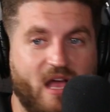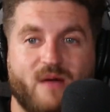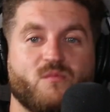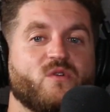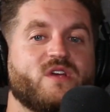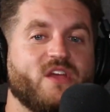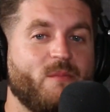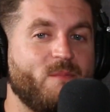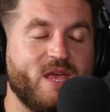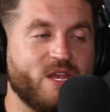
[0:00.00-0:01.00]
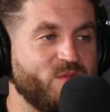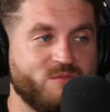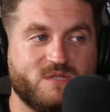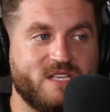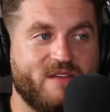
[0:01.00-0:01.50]
I'm working
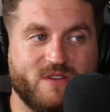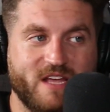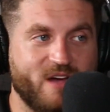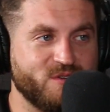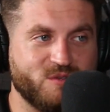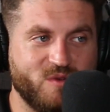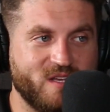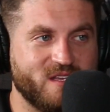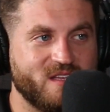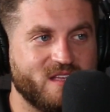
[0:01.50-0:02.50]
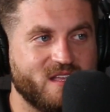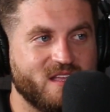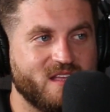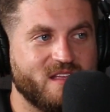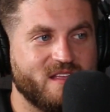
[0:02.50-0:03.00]
minimum 70 hours a week.
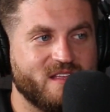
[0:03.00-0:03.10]
Wow.